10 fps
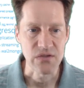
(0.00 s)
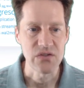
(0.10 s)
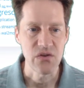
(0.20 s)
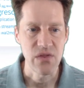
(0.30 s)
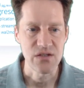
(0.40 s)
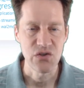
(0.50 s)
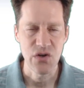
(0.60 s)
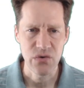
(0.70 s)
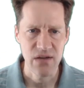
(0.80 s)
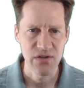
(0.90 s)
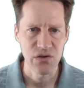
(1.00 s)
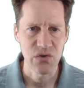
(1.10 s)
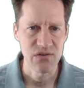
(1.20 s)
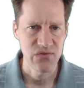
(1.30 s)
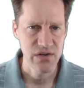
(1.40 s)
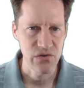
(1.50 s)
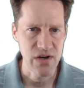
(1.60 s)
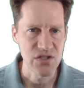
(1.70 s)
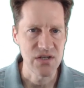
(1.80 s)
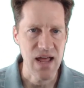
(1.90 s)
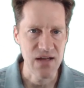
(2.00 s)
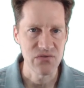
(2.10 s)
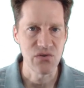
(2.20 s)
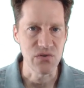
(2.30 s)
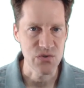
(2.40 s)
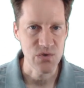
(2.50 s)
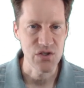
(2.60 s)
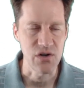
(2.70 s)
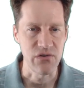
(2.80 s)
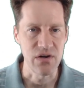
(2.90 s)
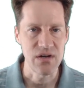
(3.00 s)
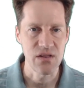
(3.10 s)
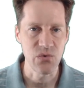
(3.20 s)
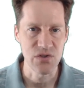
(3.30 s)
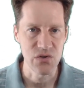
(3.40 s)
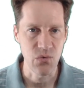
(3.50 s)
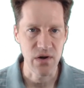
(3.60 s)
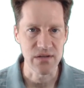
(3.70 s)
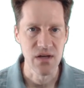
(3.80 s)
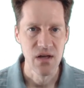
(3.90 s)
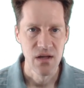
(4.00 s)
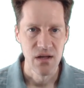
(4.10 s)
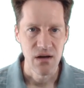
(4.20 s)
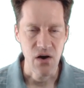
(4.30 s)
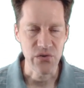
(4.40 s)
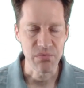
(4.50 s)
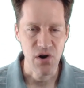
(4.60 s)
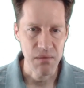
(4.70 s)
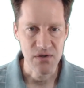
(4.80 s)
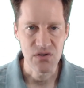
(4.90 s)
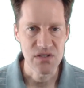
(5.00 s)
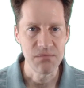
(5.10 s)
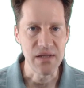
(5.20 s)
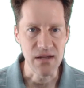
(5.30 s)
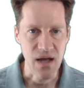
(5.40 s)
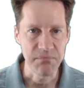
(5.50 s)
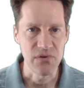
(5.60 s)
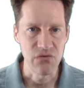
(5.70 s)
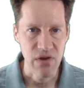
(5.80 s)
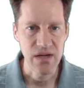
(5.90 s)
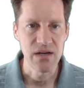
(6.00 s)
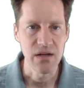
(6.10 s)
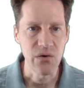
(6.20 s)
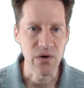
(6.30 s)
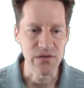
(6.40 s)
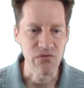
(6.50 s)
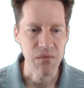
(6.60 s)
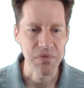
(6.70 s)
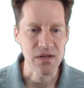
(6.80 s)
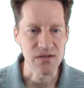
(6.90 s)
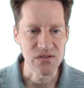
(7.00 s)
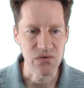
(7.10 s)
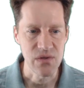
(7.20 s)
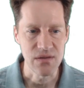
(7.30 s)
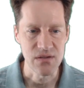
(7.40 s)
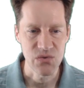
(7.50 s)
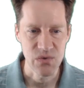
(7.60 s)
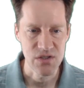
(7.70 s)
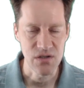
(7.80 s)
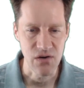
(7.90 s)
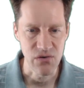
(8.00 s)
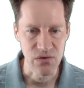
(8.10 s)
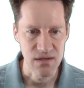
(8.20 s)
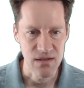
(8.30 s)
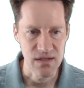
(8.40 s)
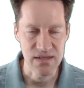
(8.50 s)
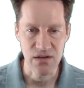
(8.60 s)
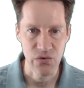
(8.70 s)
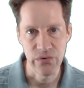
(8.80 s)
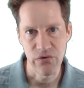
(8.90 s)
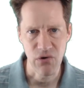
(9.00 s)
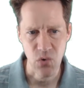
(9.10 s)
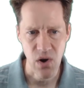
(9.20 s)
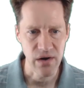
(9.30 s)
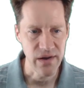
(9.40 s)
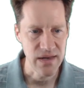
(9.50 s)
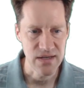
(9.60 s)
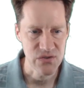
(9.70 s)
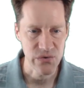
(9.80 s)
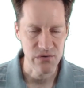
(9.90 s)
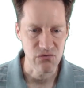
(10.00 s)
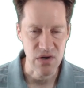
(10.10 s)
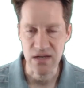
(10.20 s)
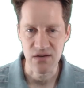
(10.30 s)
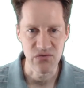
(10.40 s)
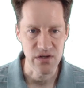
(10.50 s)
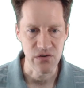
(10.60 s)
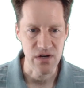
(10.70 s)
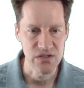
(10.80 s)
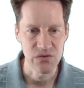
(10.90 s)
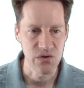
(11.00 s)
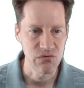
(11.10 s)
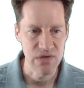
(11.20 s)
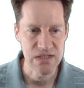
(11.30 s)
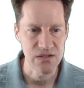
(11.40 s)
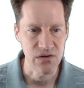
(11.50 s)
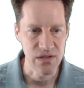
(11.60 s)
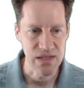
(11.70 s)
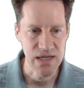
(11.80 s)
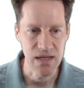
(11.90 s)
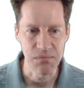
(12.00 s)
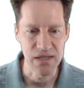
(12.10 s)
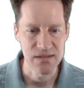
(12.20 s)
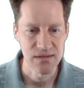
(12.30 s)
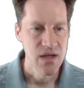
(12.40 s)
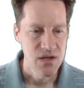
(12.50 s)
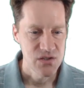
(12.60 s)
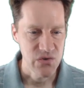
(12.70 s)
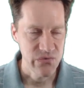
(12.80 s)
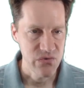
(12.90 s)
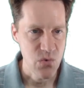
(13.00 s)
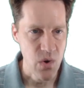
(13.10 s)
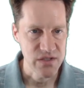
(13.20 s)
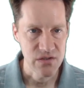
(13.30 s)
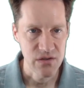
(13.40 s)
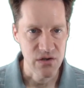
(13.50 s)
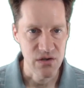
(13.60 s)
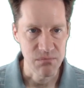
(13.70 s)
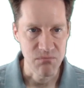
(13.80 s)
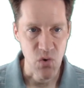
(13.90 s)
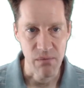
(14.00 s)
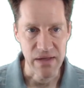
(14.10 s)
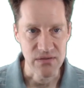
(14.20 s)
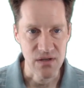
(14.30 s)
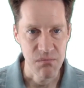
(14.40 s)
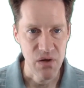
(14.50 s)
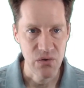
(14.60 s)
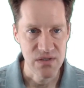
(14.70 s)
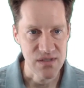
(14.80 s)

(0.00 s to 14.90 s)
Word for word: so that you don't have to do configuration after a switchover. In other words, you want all the parameters to be up and ready to go on the replica so that the switching over is not going to require any sort of reconfiguration or restart of the database. So if you want to learn more about the components